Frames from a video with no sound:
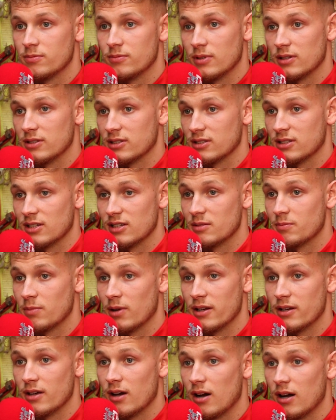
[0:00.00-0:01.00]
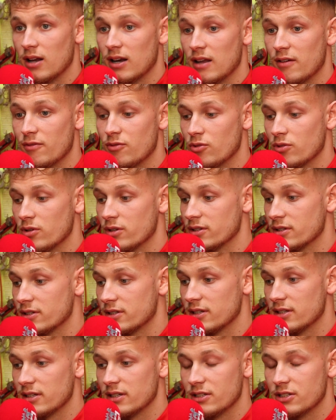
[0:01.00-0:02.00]
As I said, he played at a high level,
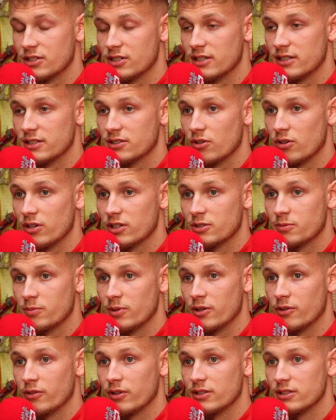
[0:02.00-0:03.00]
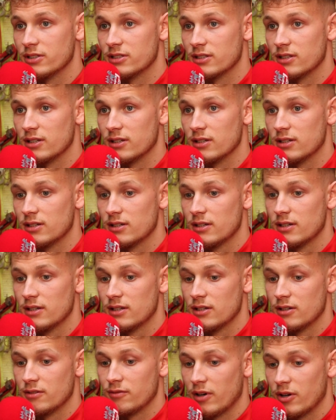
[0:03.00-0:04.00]
and he's got experience, that
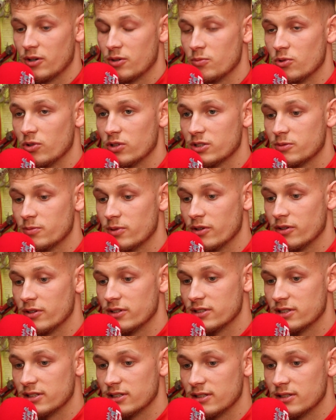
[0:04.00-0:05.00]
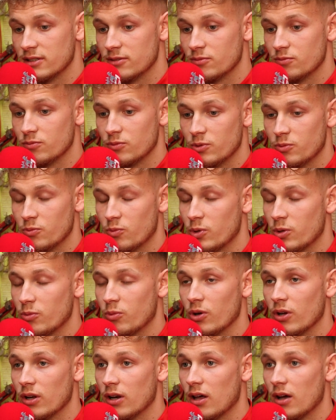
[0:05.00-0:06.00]
valuable experience, and we
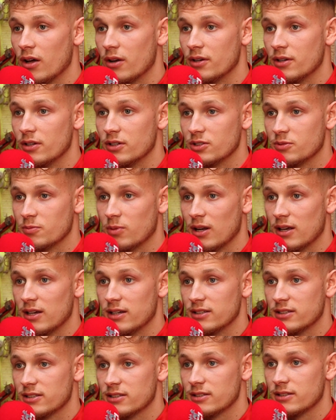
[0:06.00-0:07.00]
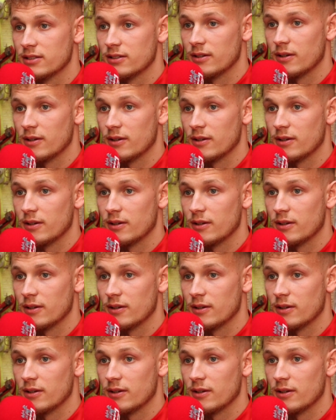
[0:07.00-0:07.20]
want to learn as players.